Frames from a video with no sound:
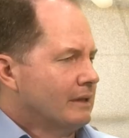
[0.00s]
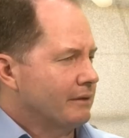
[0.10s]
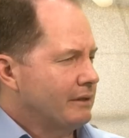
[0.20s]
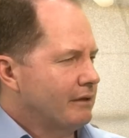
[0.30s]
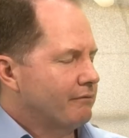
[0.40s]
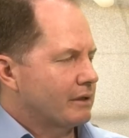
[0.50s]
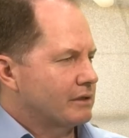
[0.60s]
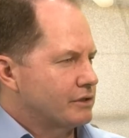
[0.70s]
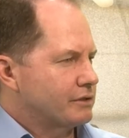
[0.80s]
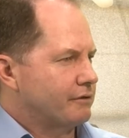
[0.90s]
I think if I
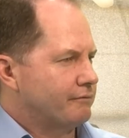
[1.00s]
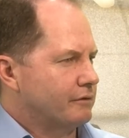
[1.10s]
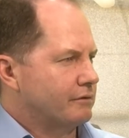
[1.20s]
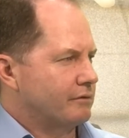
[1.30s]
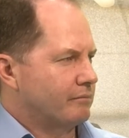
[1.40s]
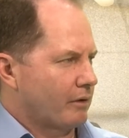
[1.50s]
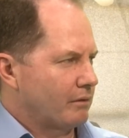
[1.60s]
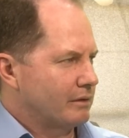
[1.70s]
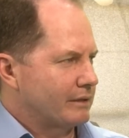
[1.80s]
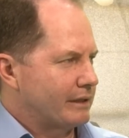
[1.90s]
can just refer to the
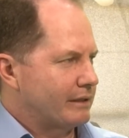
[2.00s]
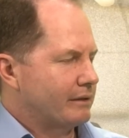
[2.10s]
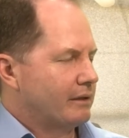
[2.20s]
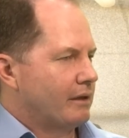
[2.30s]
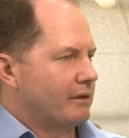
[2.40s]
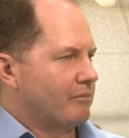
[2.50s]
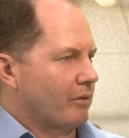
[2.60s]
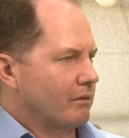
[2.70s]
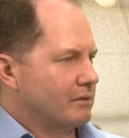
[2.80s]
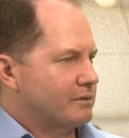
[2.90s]
model again, the
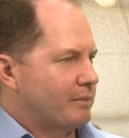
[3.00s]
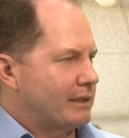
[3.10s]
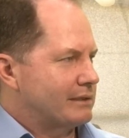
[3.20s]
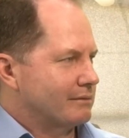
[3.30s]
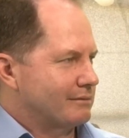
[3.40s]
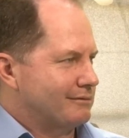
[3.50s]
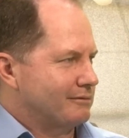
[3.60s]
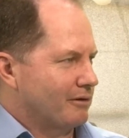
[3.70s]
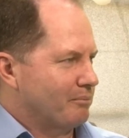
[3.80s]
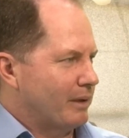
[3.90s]
model is based on two
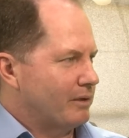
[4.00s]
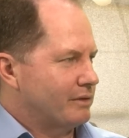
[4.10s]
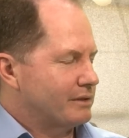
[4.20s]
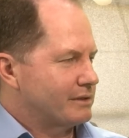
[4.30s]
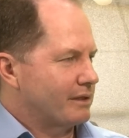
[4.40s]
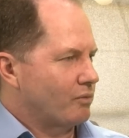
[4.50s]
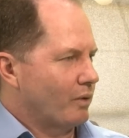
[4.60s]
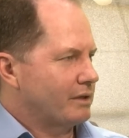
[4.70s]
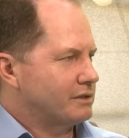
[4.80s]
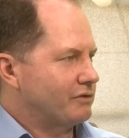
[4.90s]
components, and the
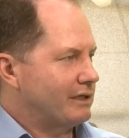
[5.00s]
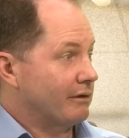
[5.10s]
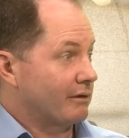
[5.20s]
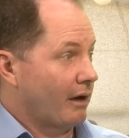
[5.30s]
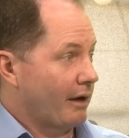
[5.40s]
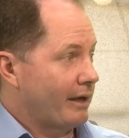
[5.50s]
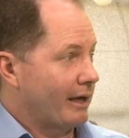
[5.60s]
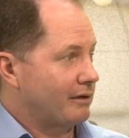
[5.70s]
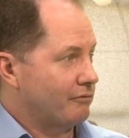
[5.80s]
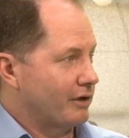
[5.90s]
one is really on high
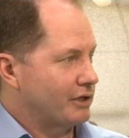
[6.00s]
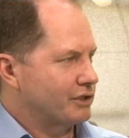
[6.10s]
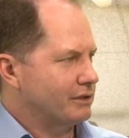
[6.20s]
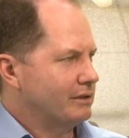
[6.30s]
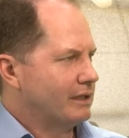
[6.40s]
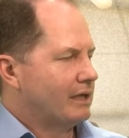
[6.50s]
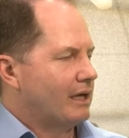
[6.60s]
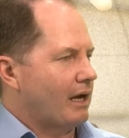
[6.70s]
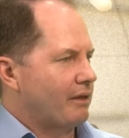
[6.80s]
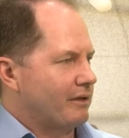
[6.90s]
activation
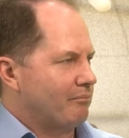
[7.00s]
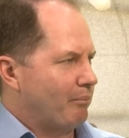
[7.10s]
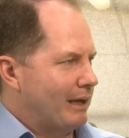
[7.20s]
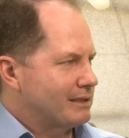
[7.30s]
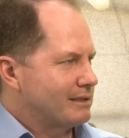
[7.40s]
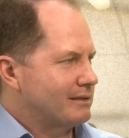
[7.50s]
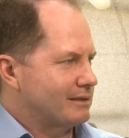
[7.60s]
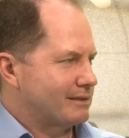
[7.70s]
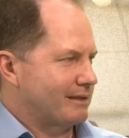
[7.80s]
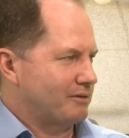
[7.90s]
and then
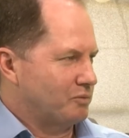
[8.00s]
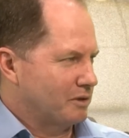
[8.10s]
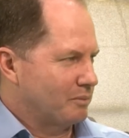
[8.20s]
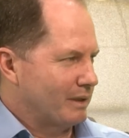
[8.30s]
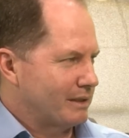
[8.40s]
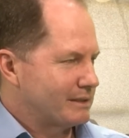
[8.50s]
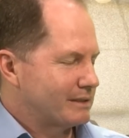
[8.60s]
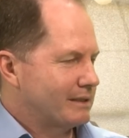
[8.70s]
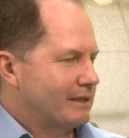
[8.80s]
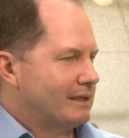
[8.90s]
pleasantness at the workplace.